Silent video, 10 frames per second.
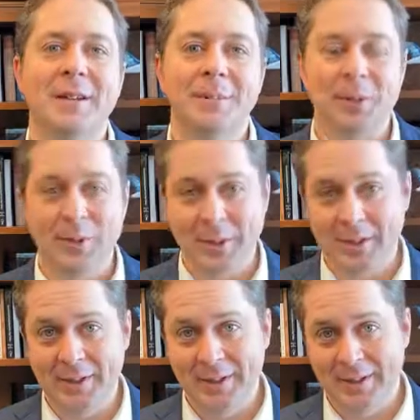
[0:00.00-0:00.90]

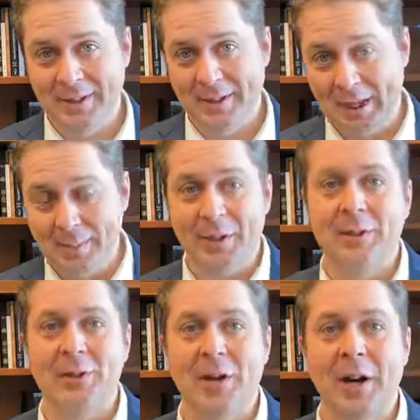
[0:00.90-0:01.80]
between keeping
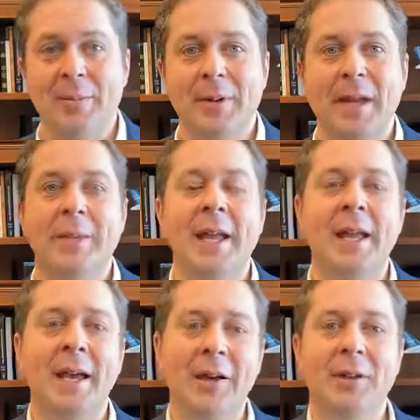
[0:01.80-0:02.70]
their job and
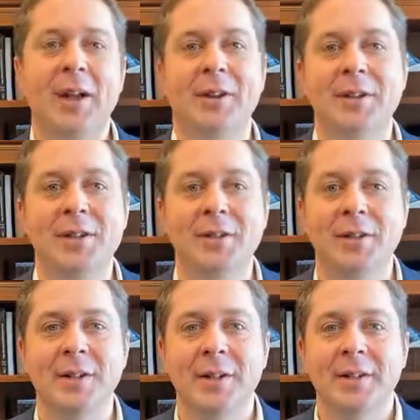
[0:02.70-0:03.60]
making a healthcare
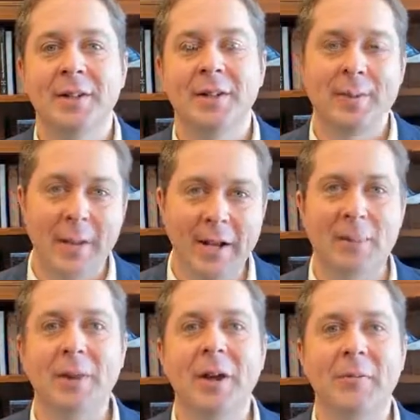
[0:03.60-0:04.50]
decision that they may
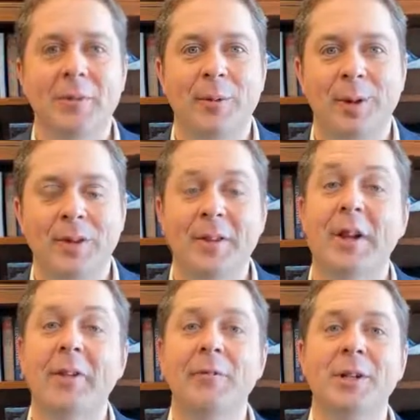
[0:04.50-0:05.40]
not be comfortable with, that the
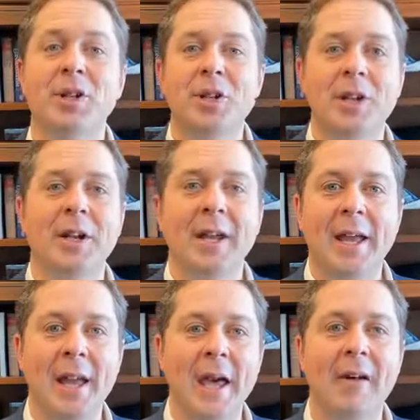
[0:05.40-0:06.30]
government shouldn't
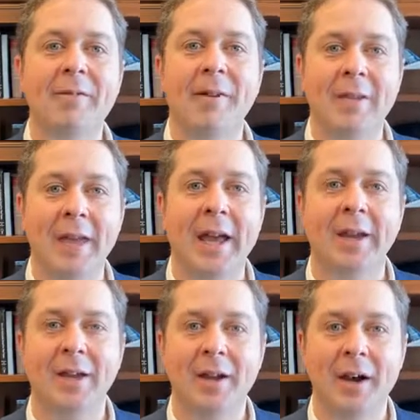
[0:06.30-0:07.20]
have
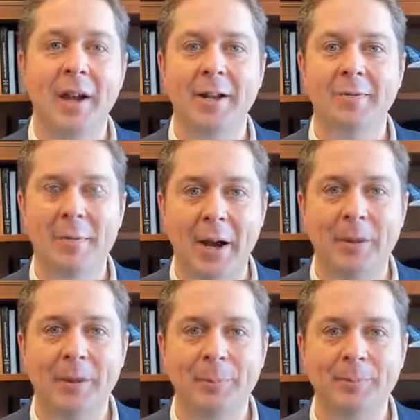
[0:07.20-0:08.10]
that kind of
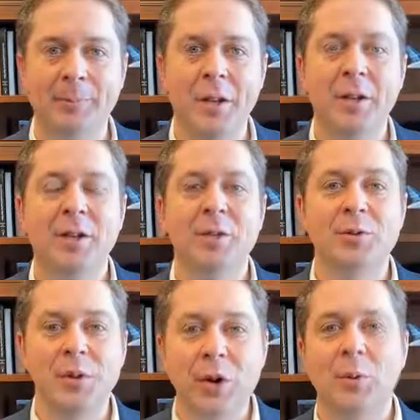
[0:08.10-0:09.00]
power. You
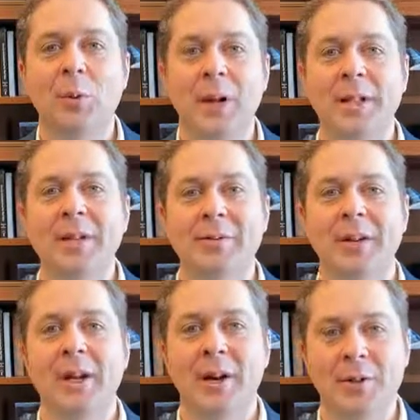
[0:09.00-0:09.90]
don't want to live in
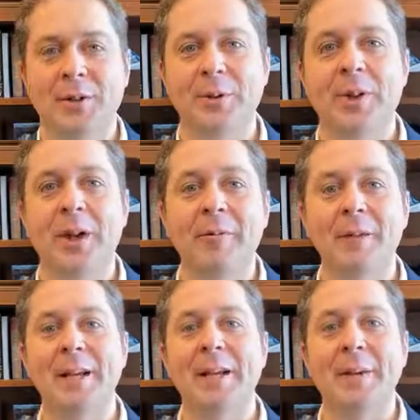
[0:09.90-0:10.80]
a country where the
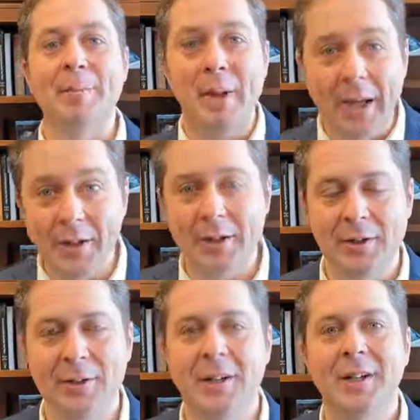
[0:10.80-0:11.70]
government can compel you